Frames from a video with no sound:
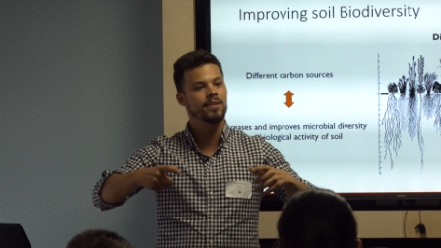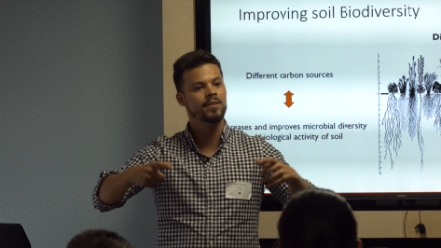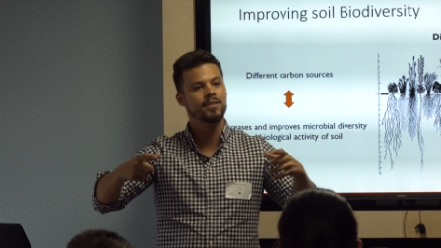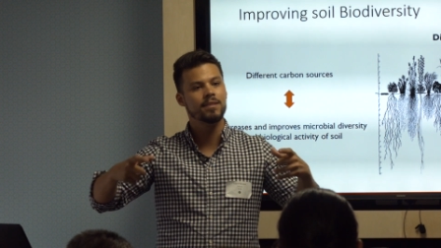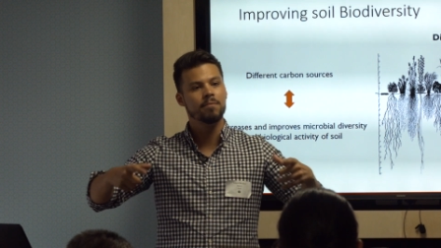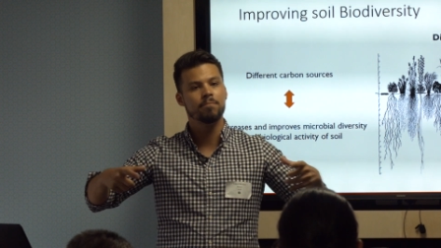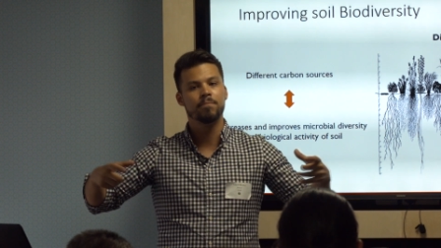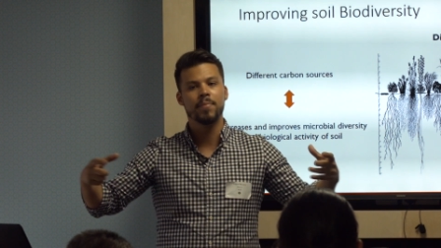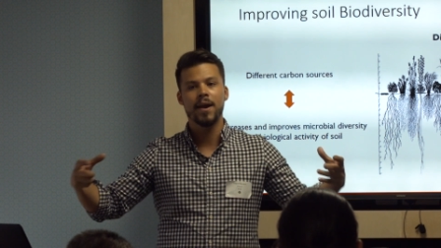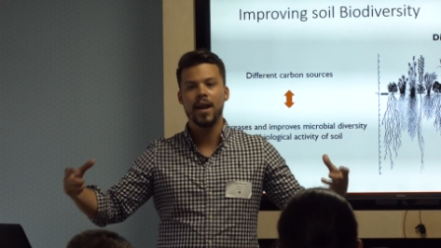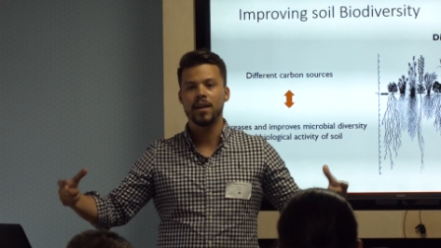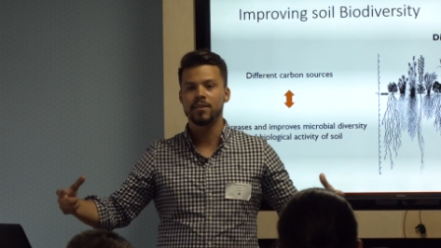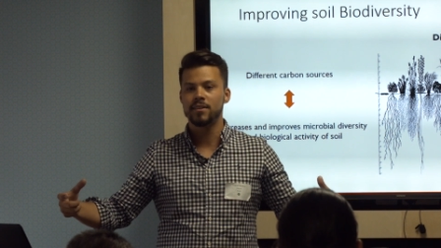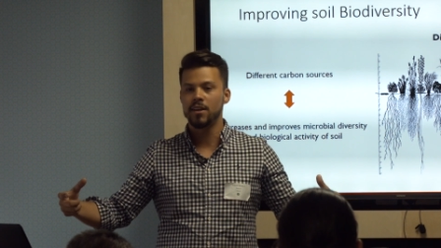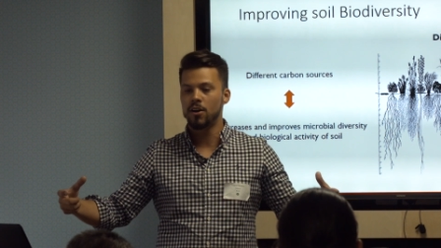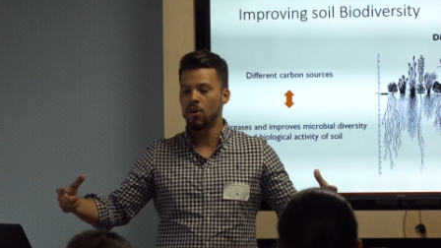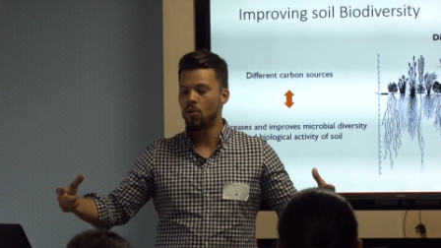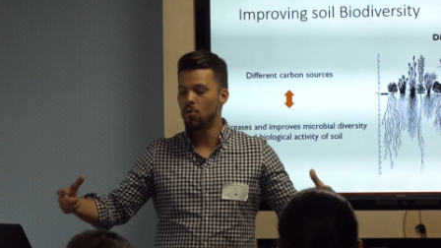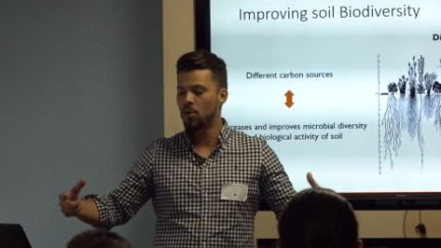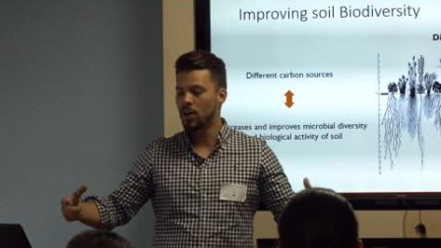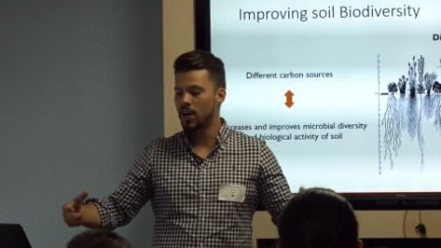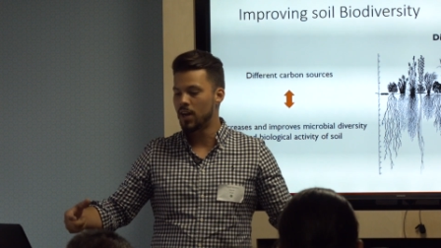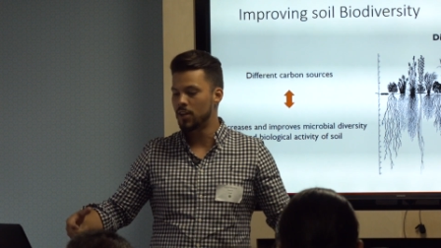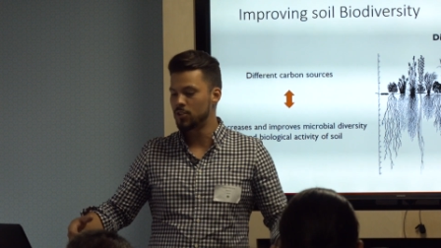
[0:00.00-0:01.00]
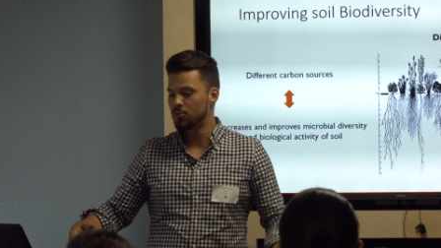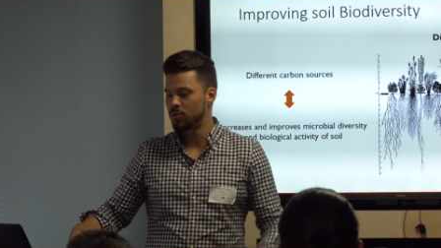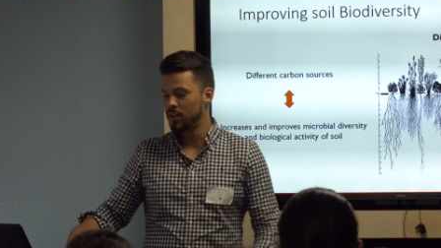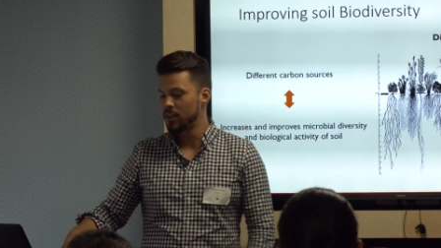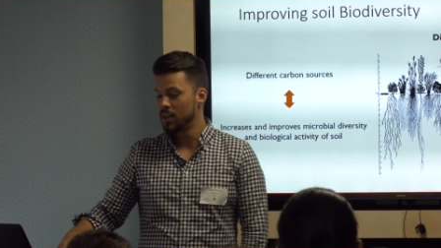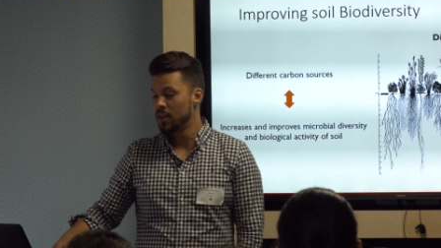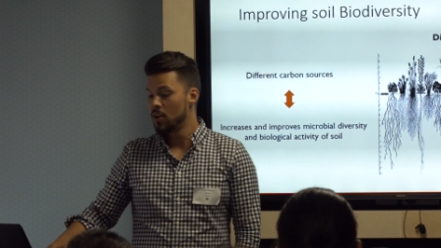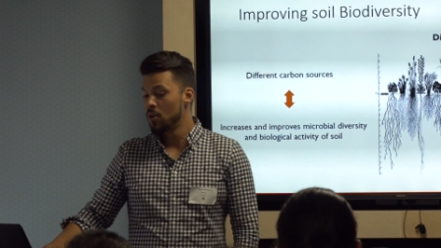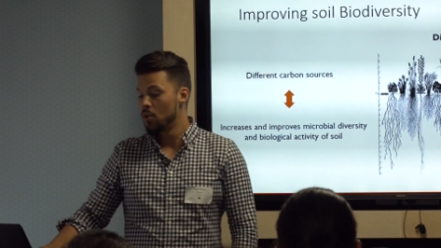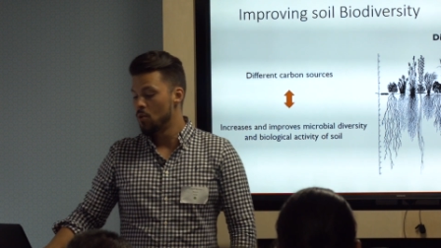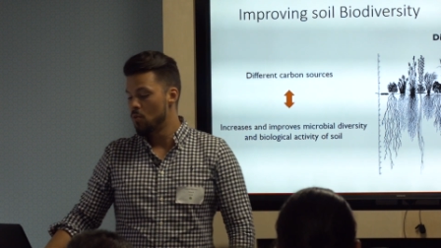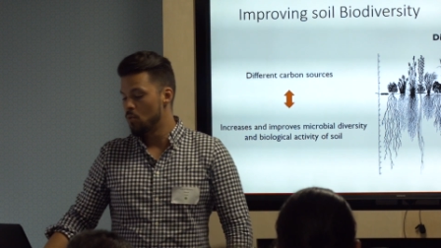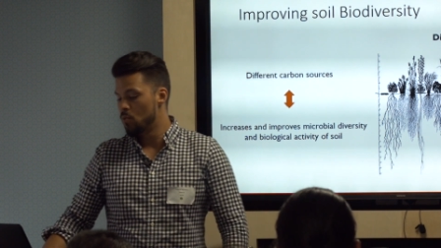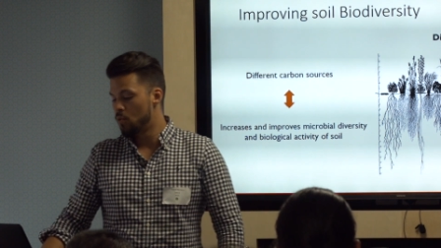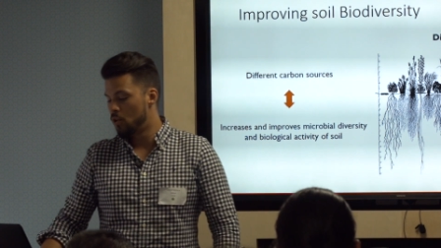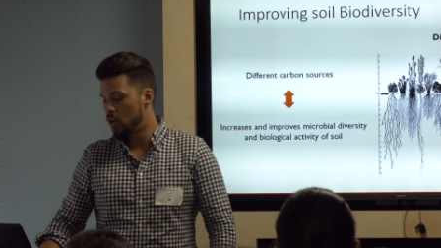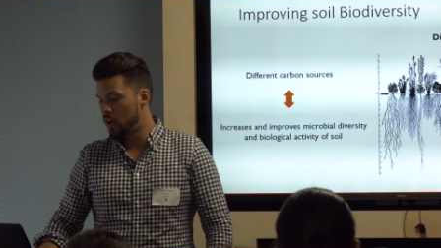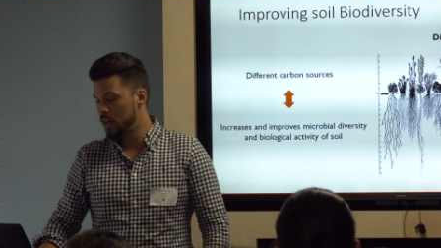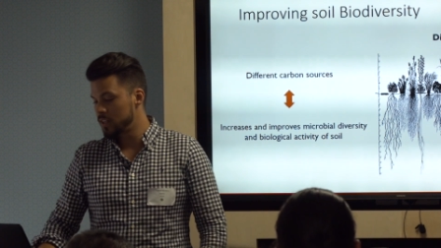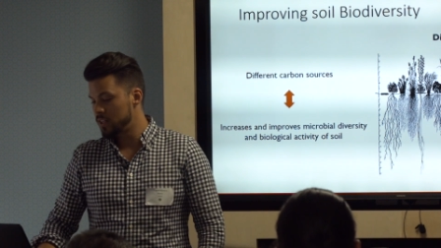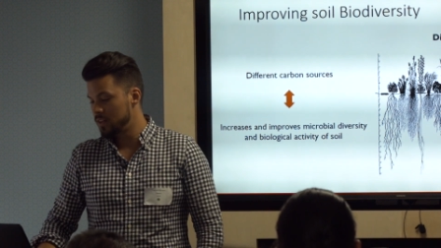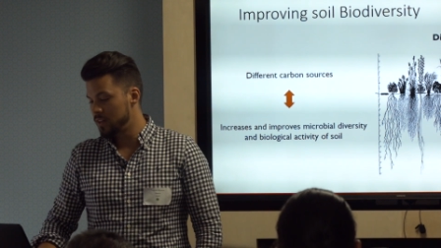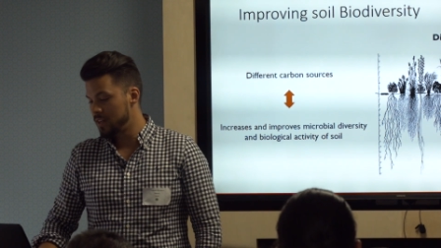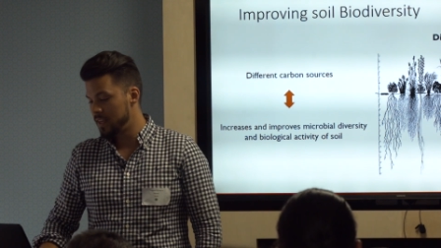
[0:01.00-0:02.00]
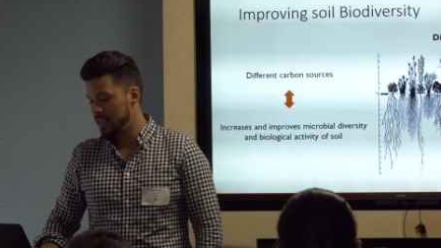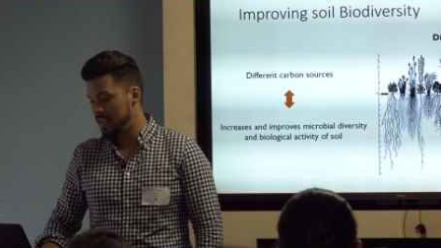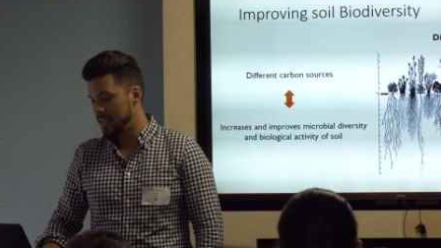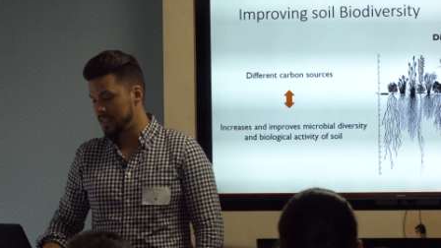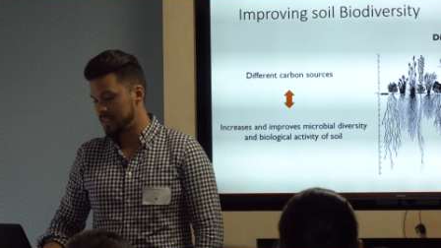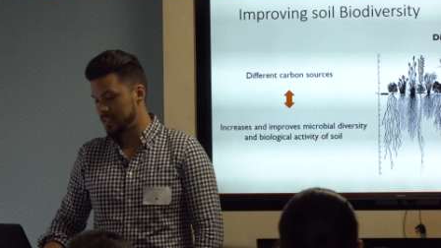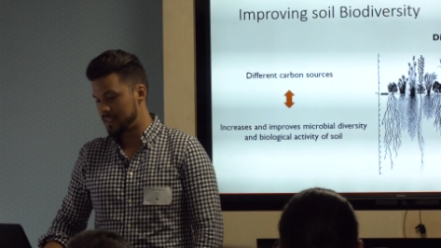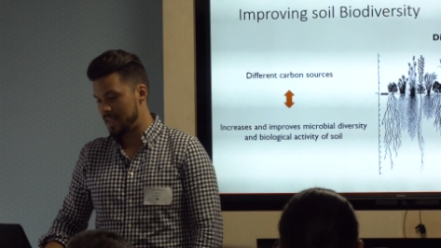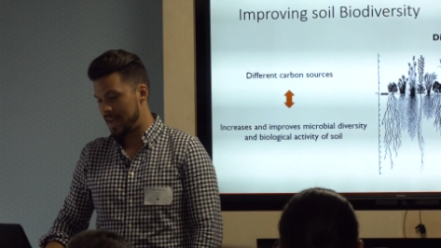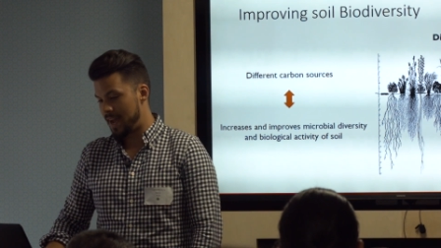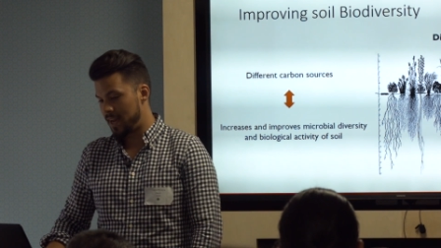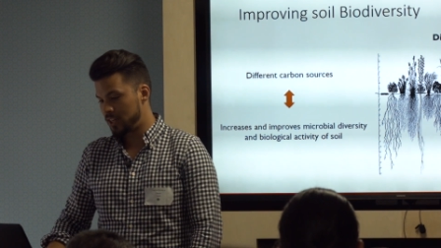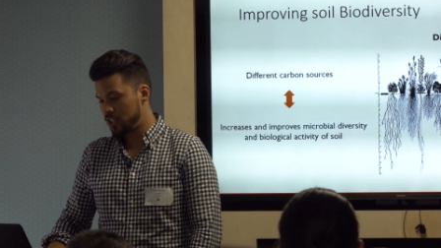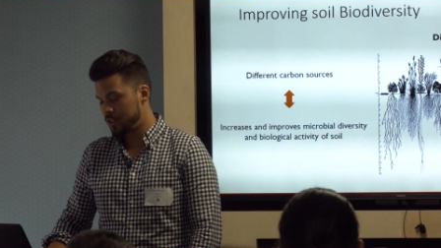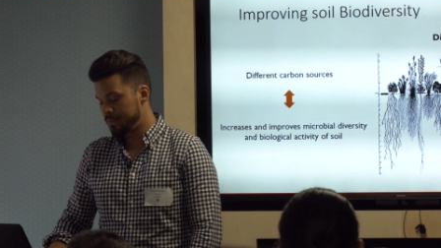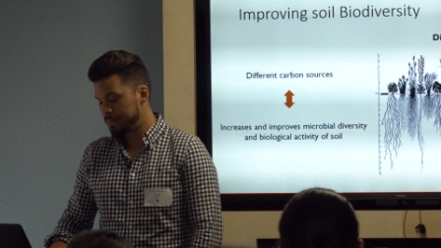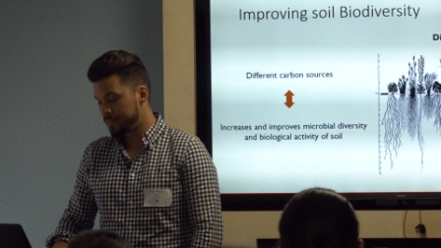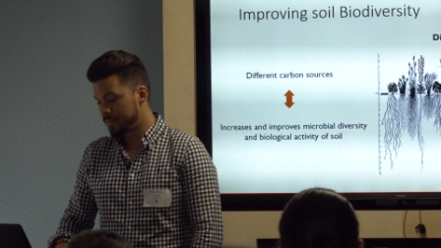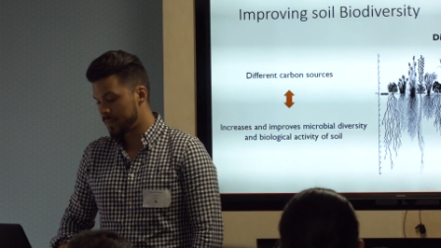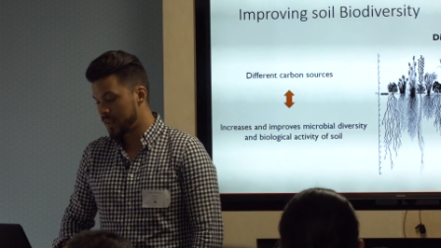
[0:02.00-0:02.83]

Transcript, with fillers: this impact the whole country. What is that?